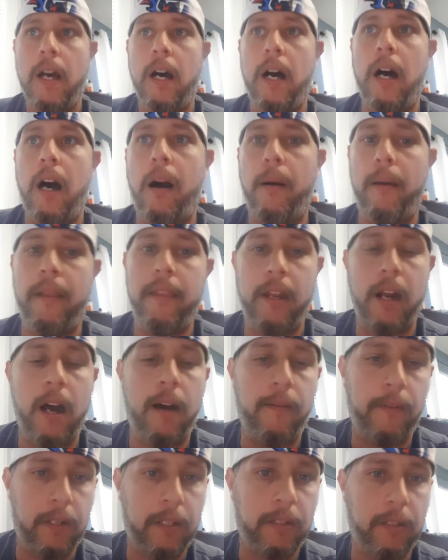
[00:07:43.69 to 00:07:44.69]
And then
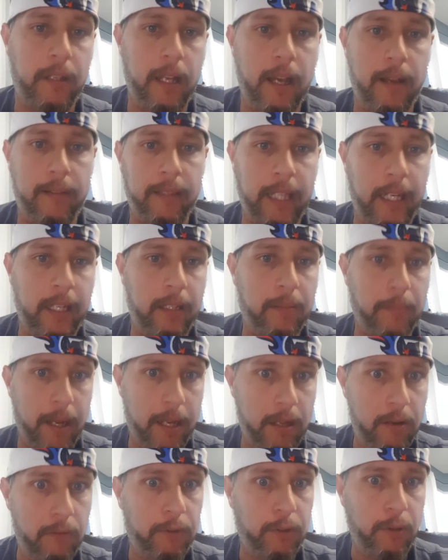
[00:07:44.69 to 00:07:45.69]
obviously I linked my
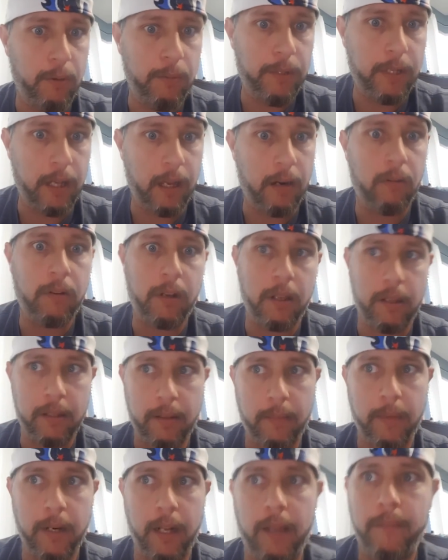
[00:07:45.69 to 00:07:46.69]
YouTube channel, because
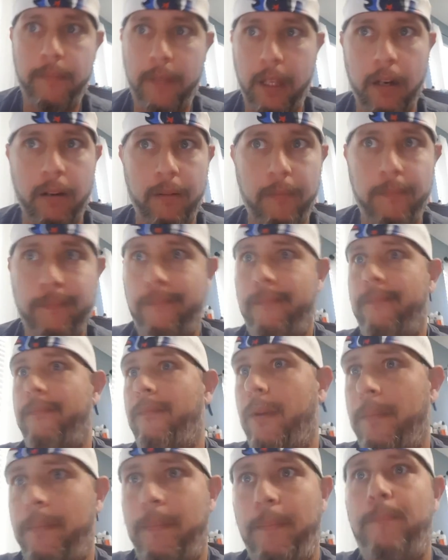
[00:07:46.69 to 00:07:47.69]
I'm gonna, you know,
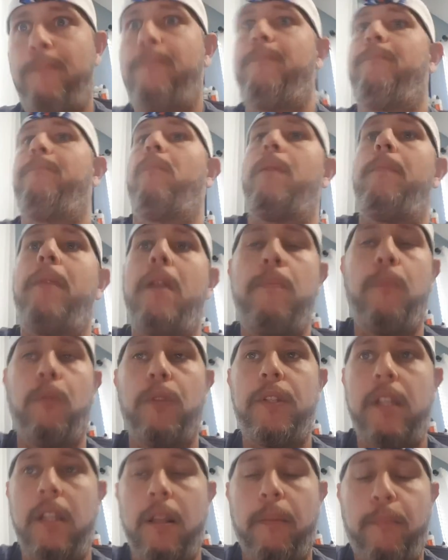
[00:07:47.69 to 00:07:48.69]
when people
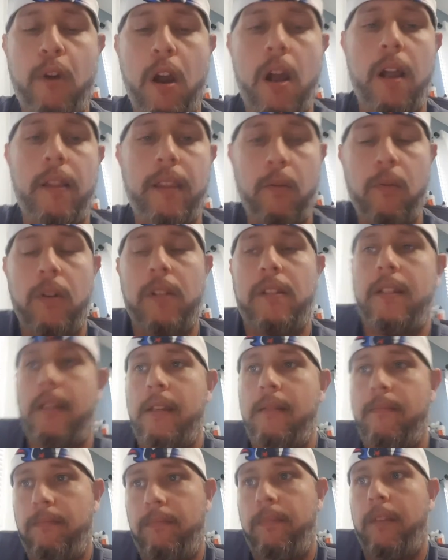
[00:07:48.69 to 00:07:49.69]
see the product, they want to
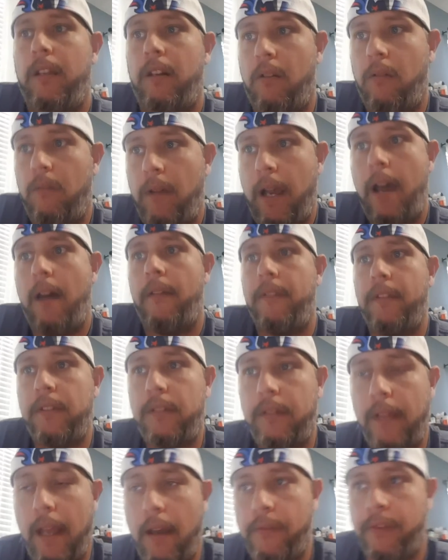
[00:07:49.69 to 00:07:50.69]
see, you know, how
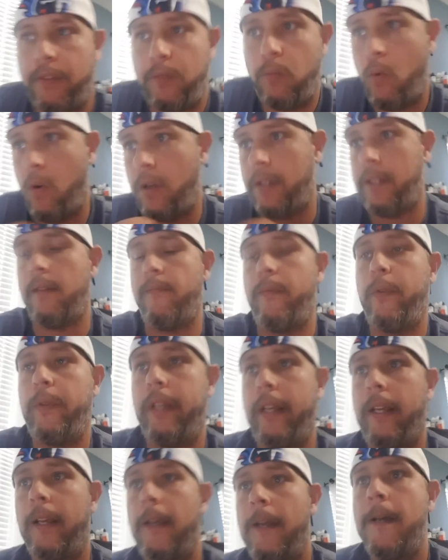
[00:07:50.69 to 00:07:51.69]
this works and
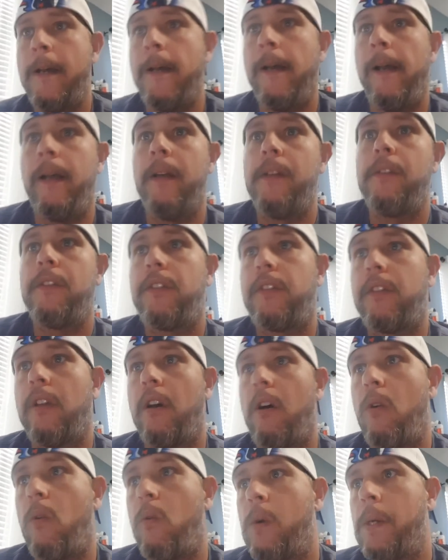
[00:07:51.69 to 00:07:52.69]
everything.
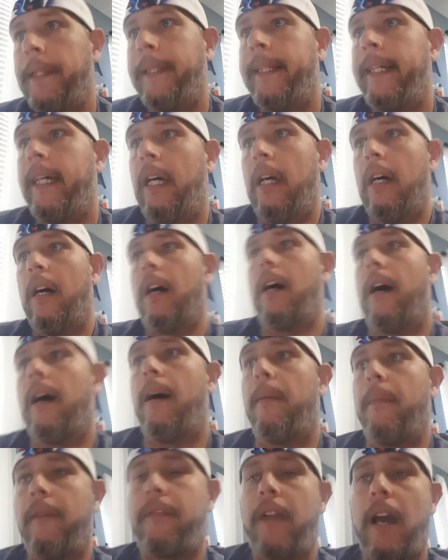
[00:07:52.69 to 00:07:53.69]
So
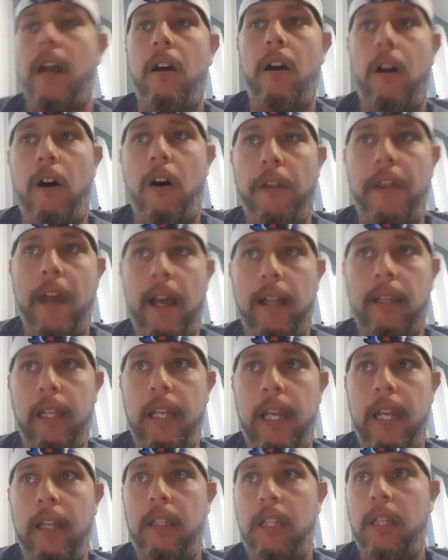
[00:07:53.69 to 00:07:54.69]
I've got all that
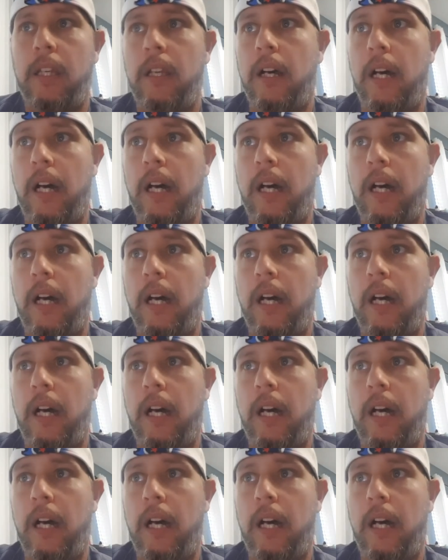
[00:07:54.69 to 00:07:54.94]
linked.